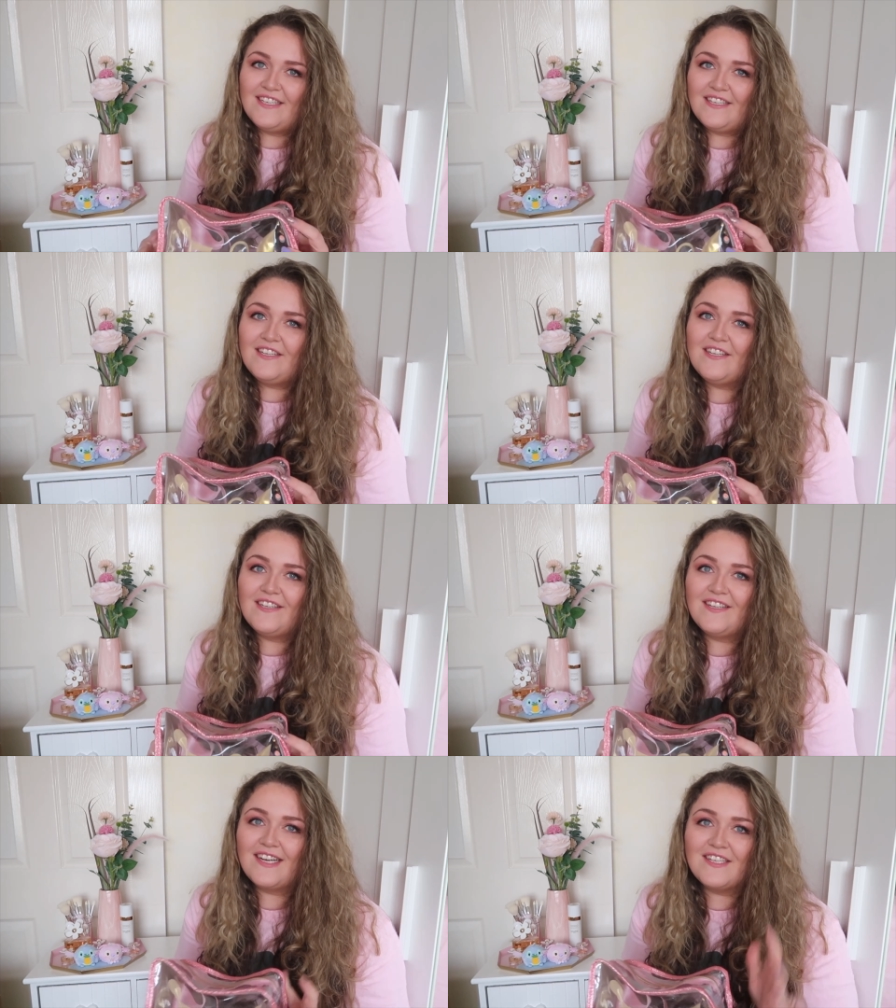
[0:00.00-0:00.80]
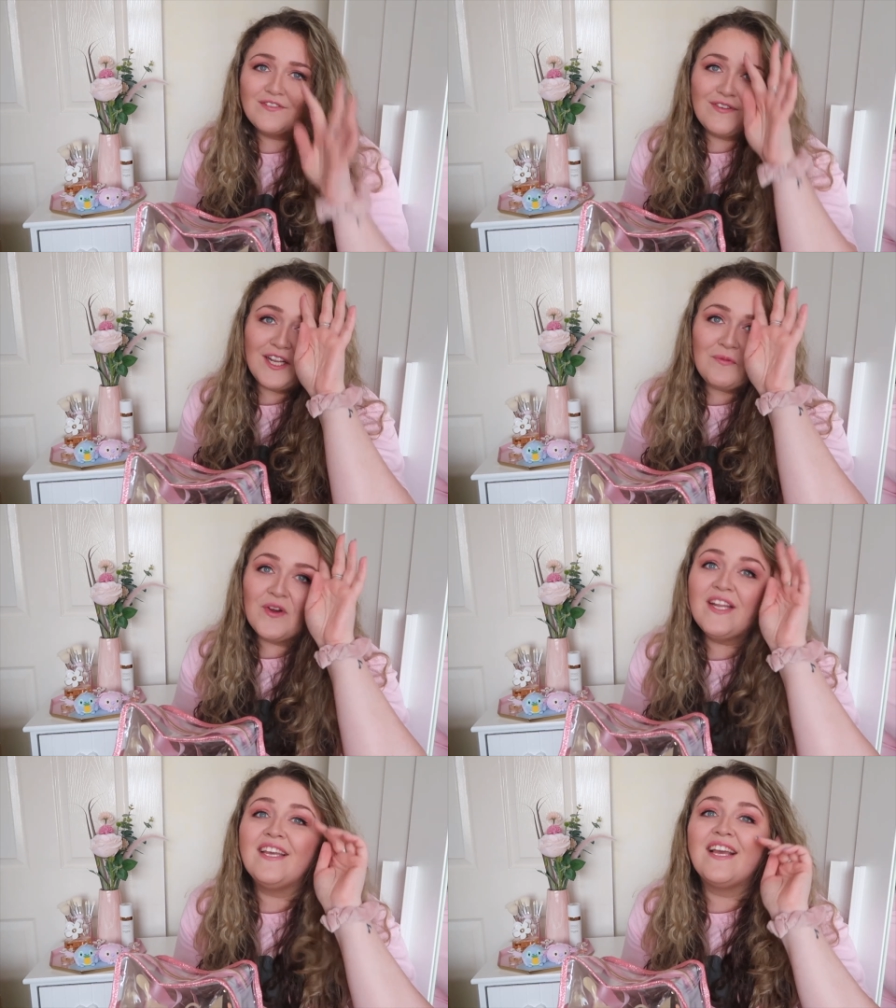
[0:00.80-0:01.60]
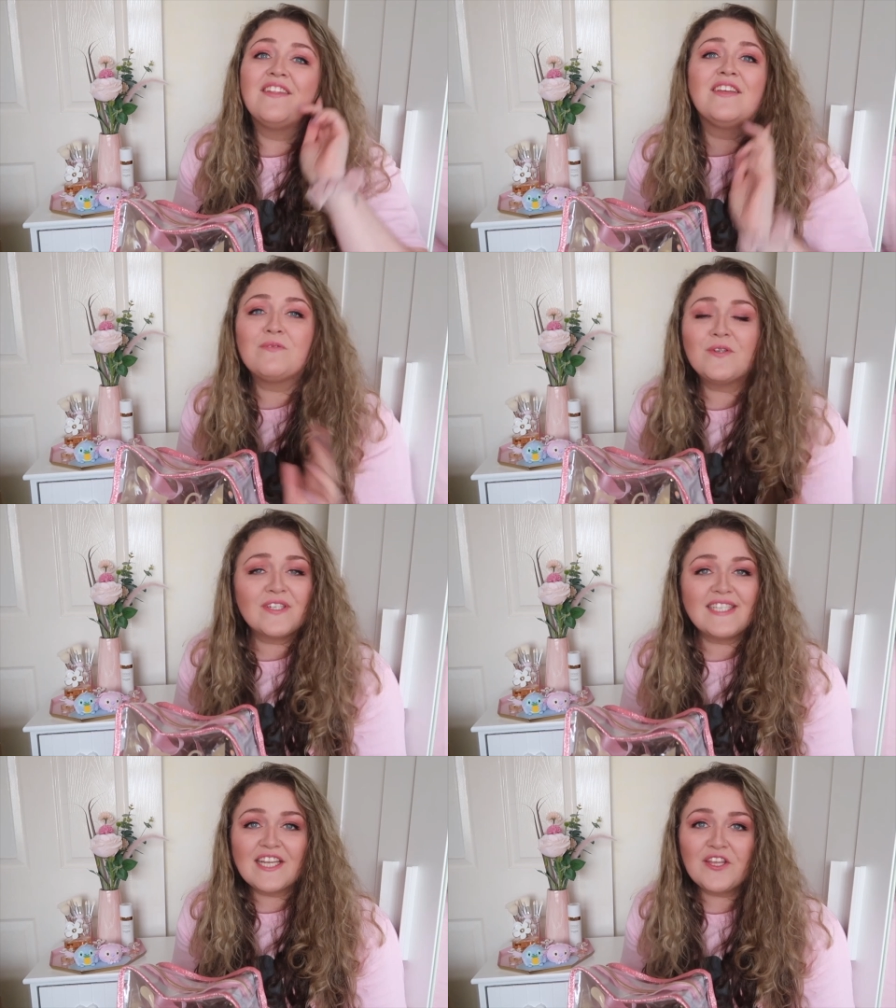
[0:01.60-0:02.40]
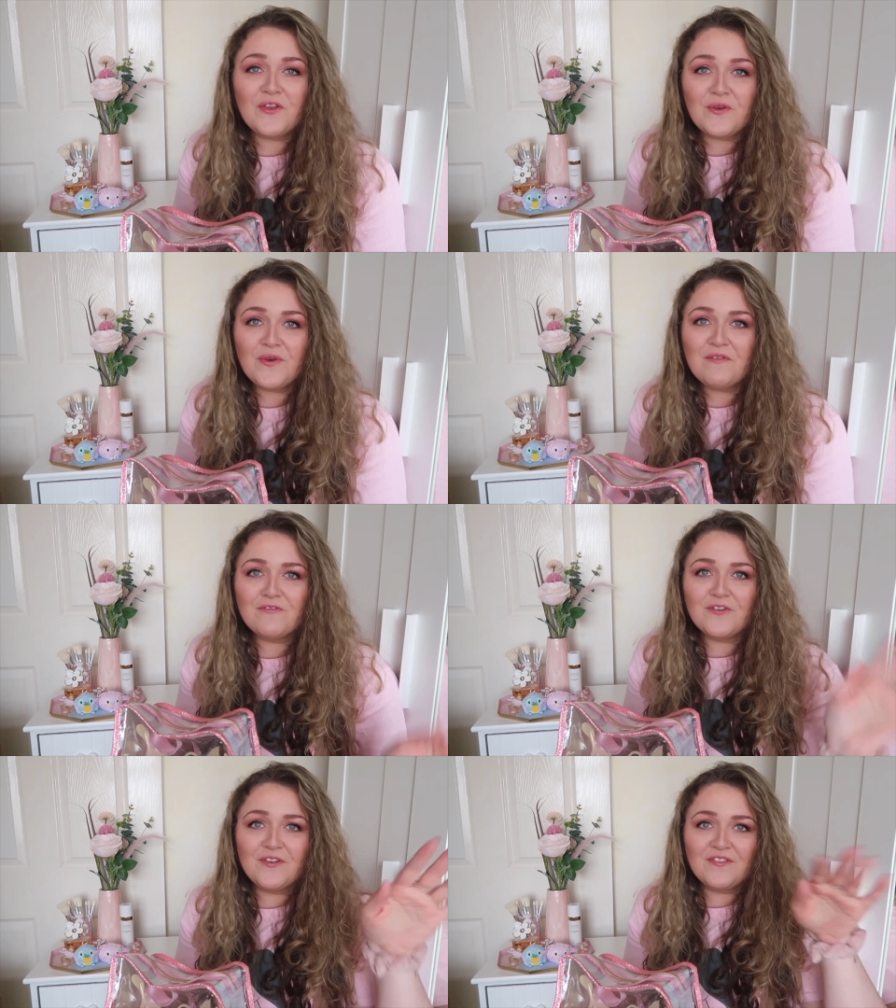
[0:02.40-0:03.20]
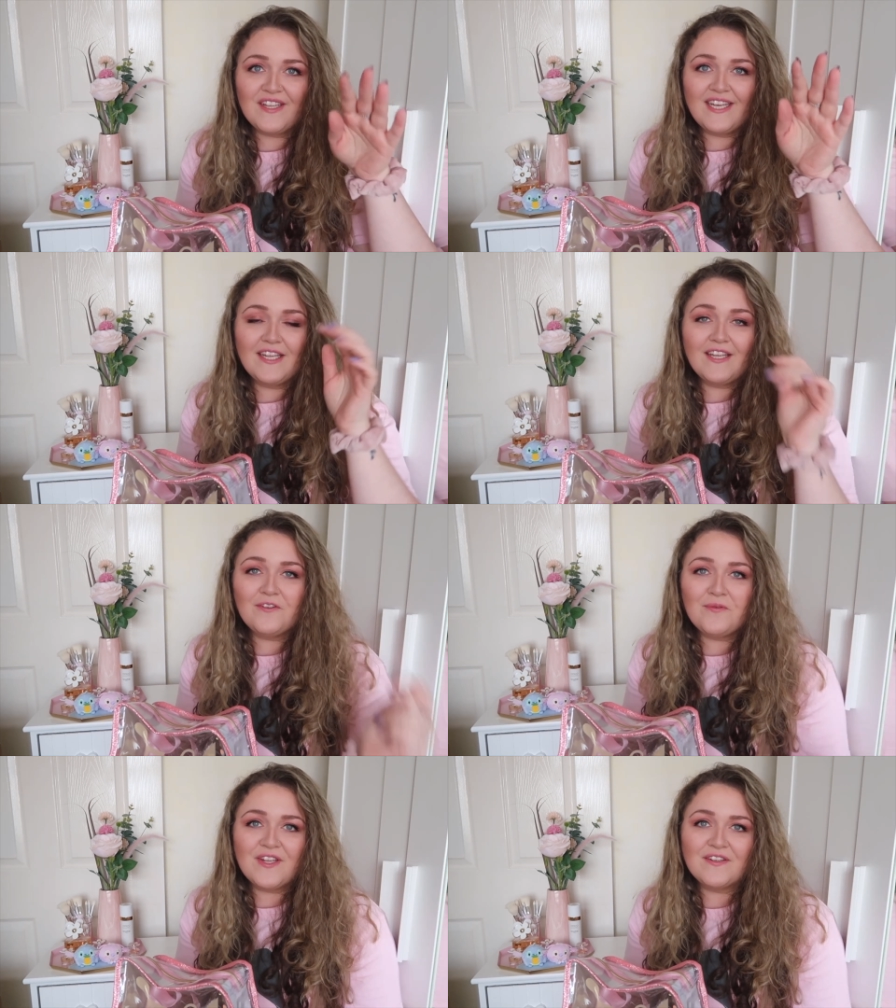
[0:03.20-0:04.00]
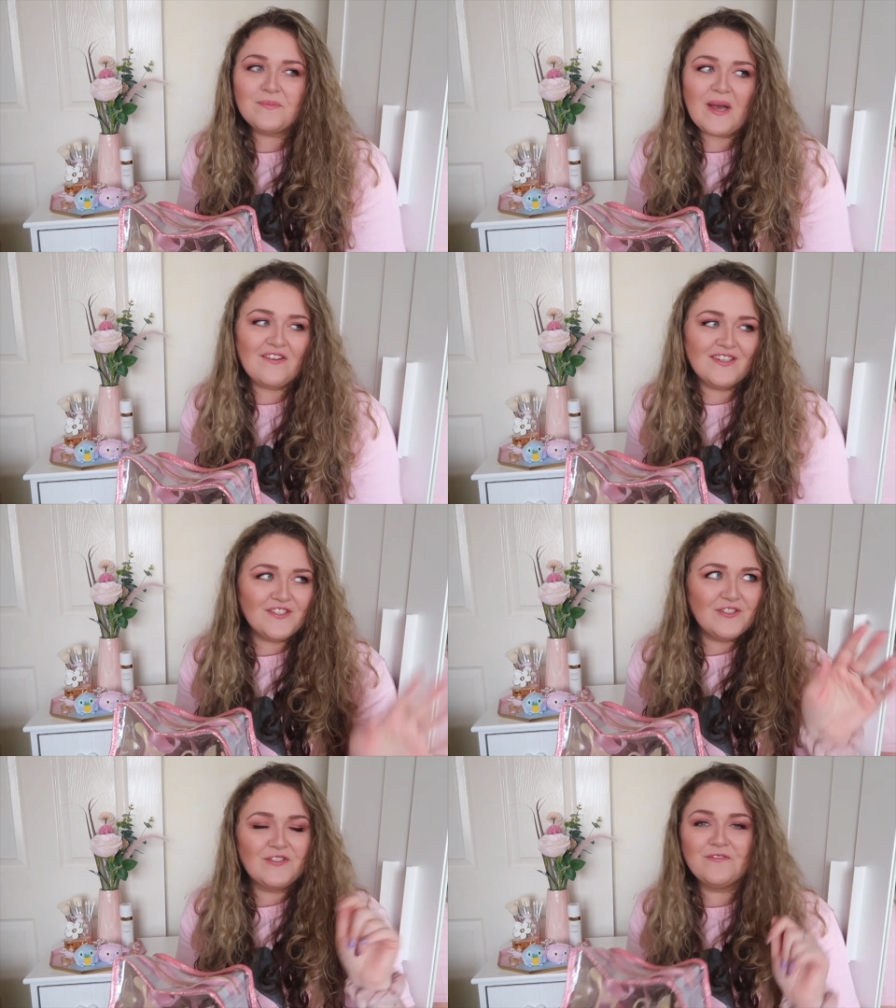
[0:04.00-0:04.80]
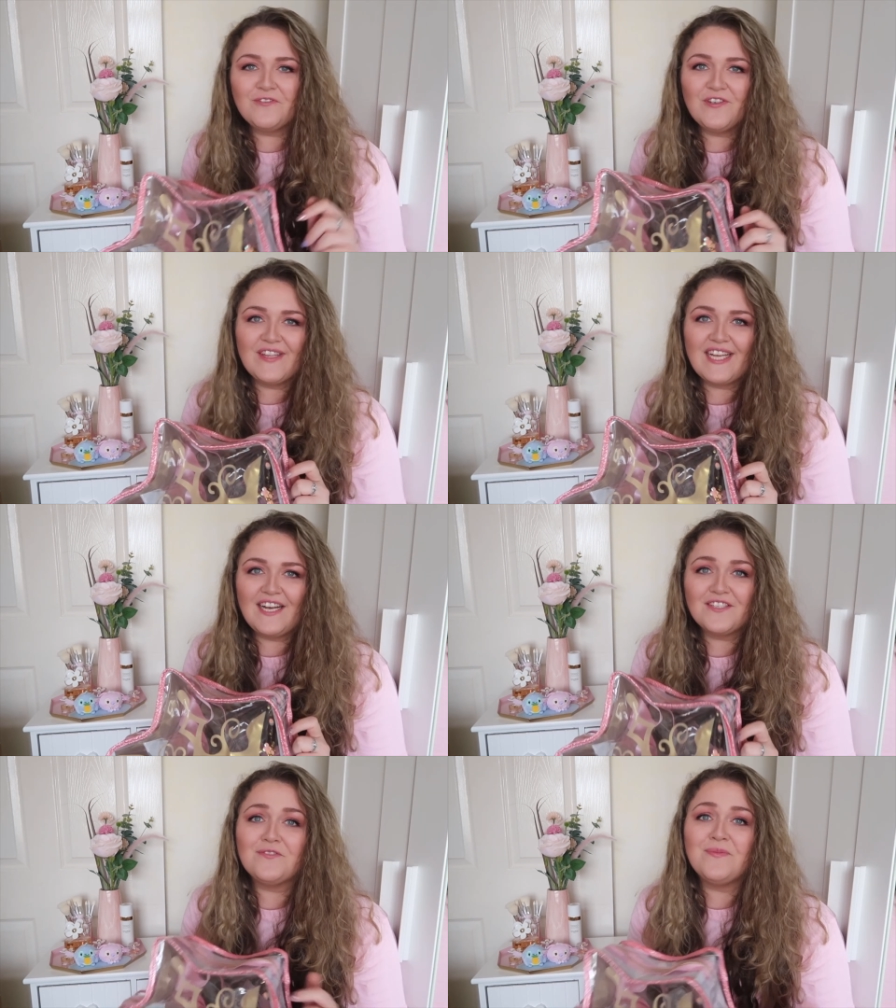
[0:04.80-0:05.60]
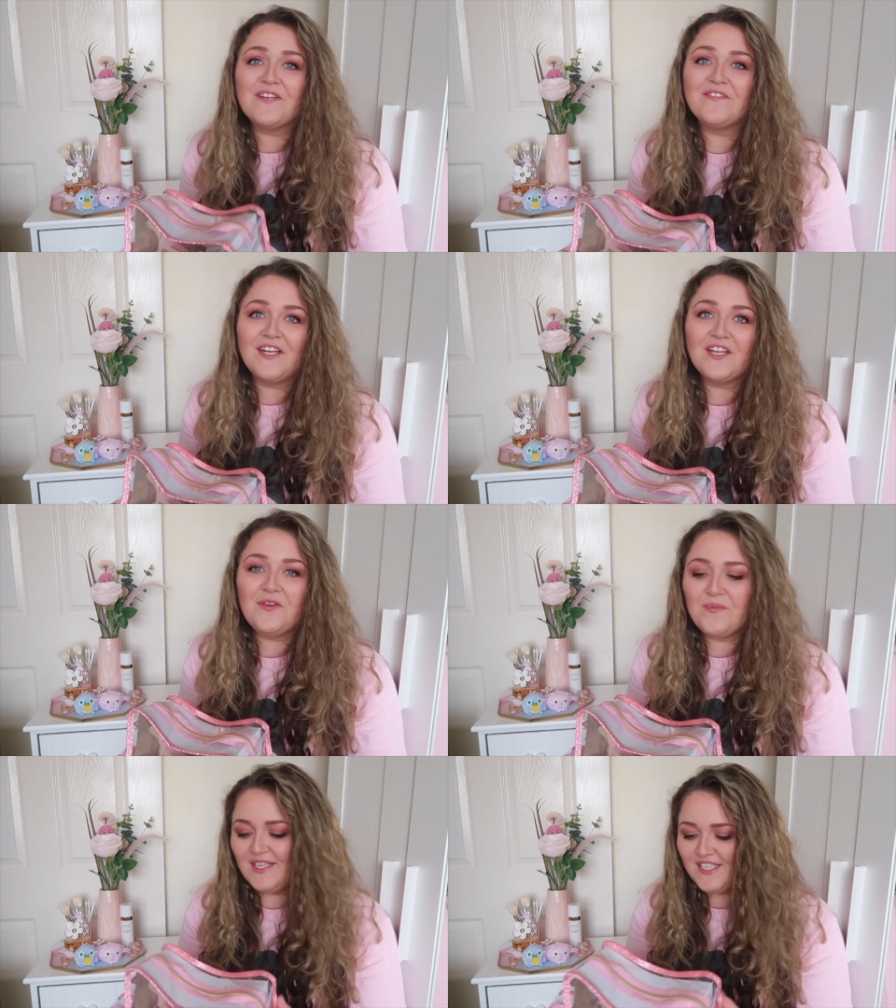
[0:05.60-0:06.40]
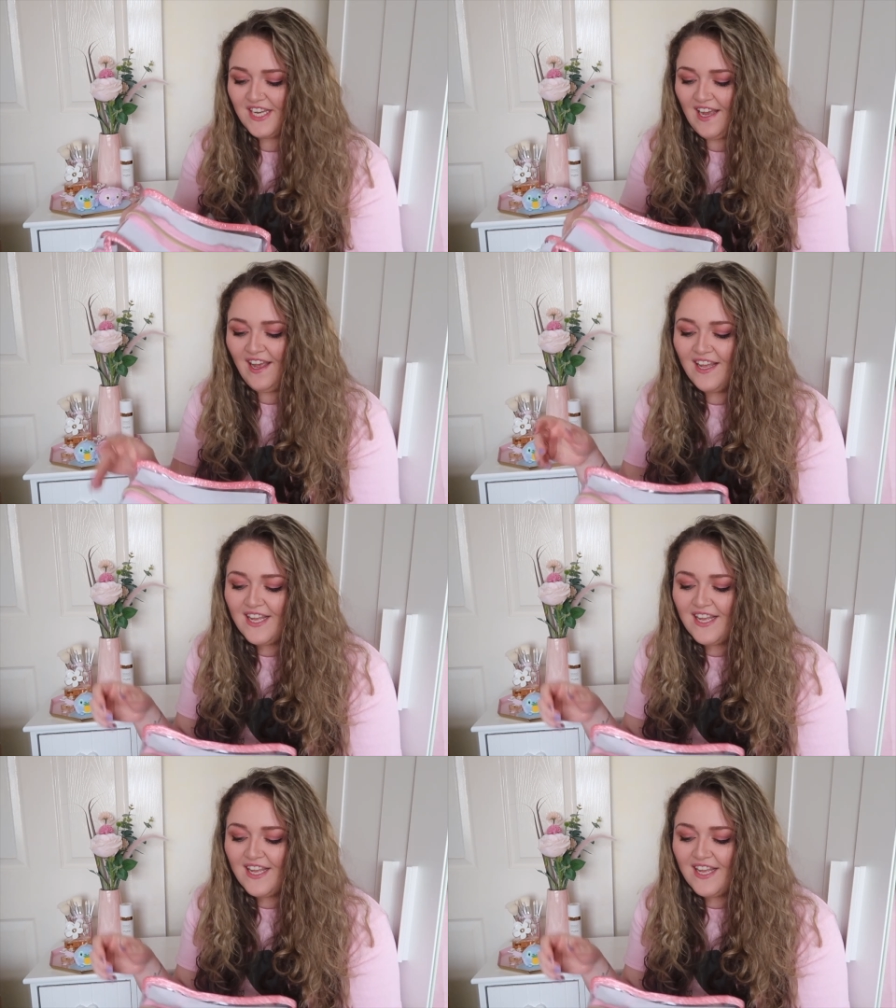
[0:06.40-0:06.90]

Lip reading: oh, I just really want it. I think it would look dead cute in front of, like, you know, when you go to Paris, just stood in front of the castle and make a really cute picture.